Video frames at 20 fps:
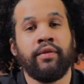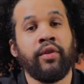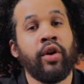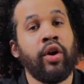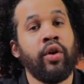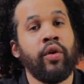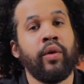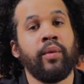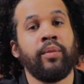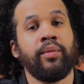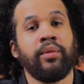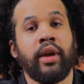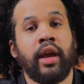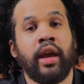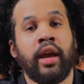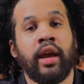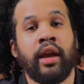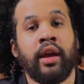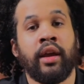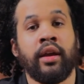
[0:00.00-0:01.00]
Fro,
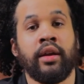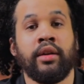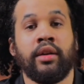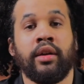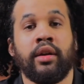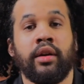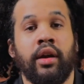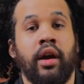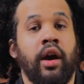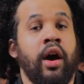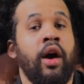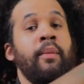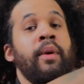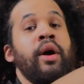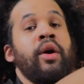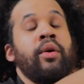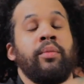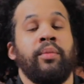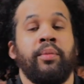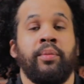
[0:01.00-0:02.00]
and I'm
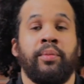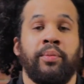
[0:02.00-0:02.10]
out.